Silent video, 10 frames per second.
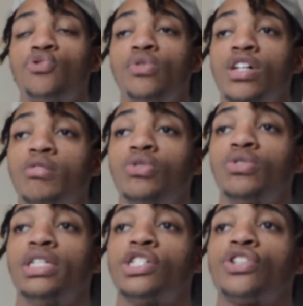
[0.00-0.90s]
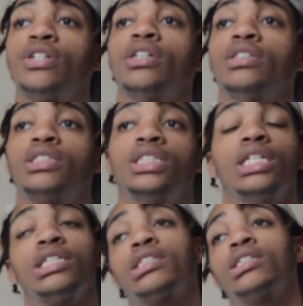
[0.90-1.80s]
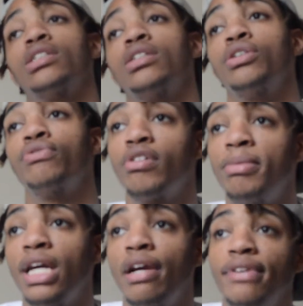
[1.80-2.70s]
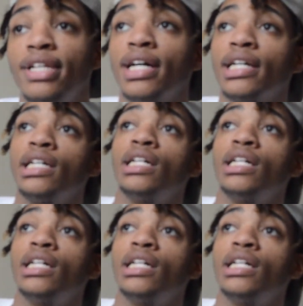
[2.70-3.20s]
you double digit assist, you feel me, every night.